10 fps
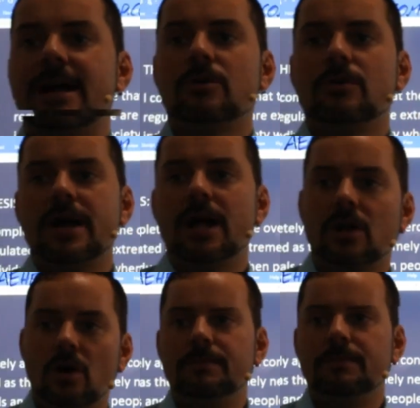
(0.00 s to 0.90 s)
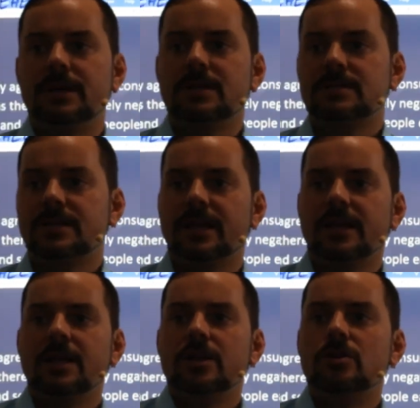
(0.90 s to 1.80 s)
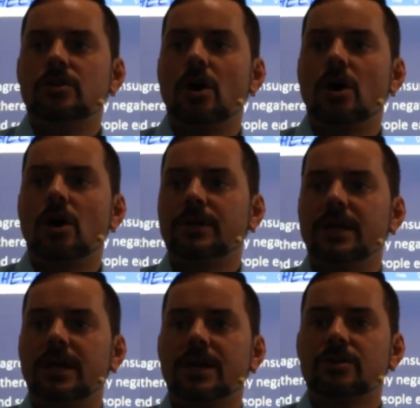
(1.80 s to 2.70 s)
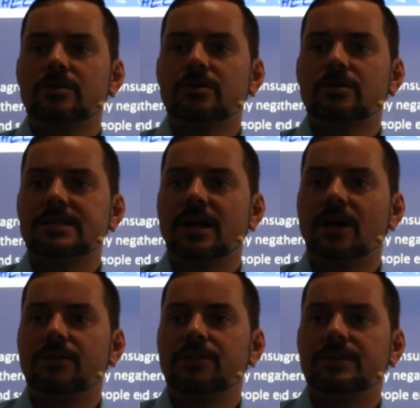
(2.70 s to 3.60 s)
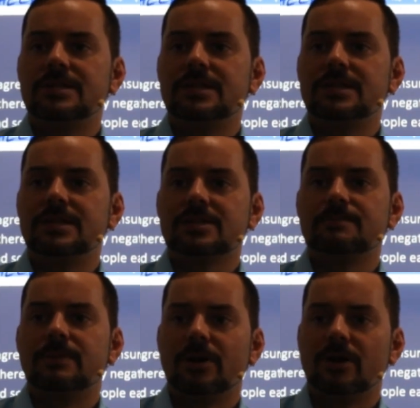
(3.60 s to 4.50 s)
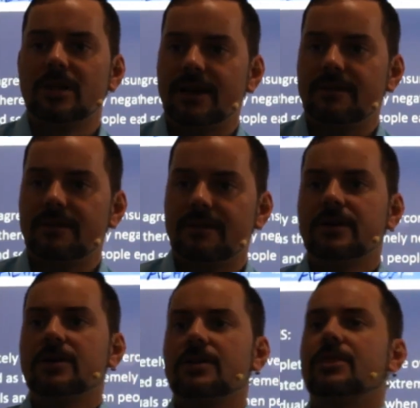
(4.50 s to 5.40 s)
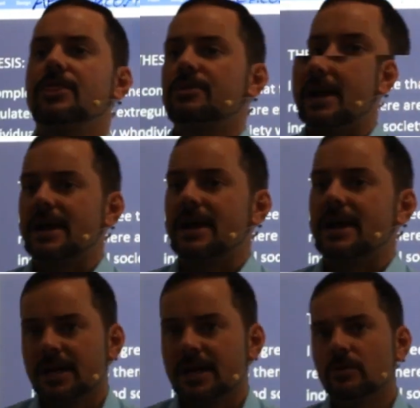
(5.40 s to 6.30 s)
and alcohol, because they not only increase health diseases, but are life-threatening. Okay,